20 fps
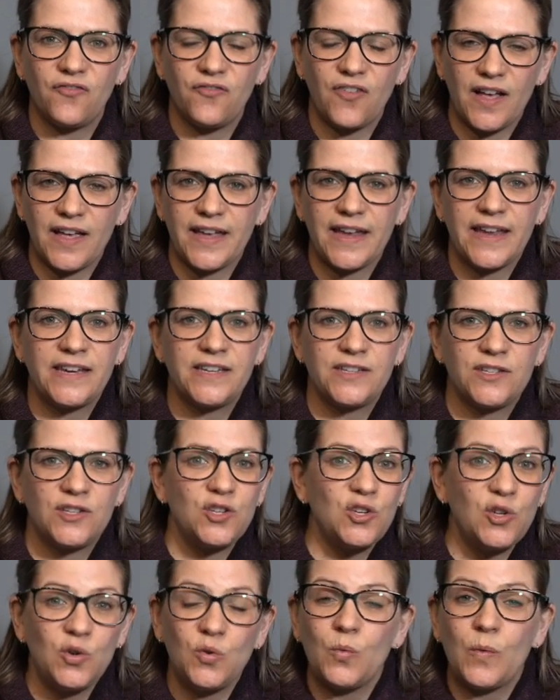find
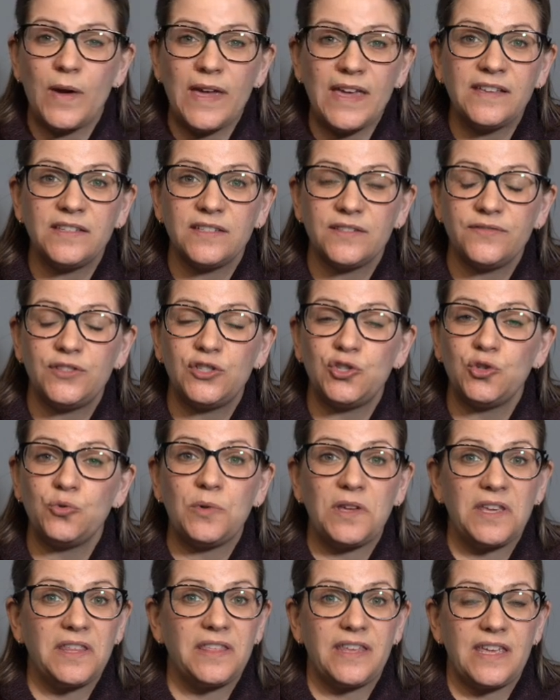new ways of
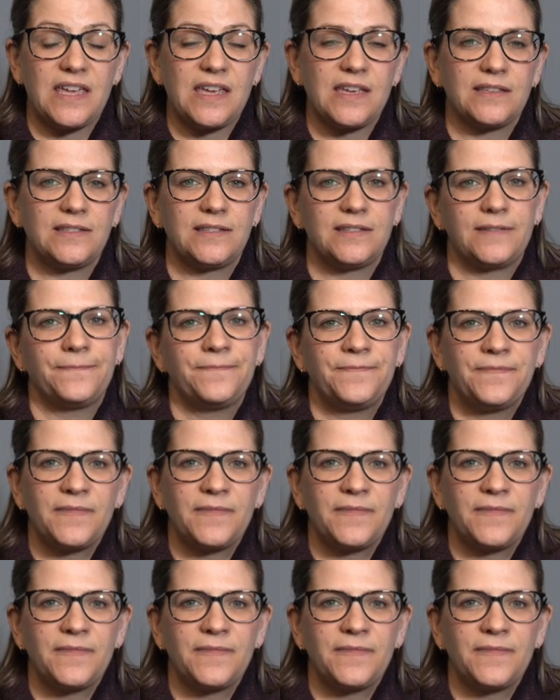doing things,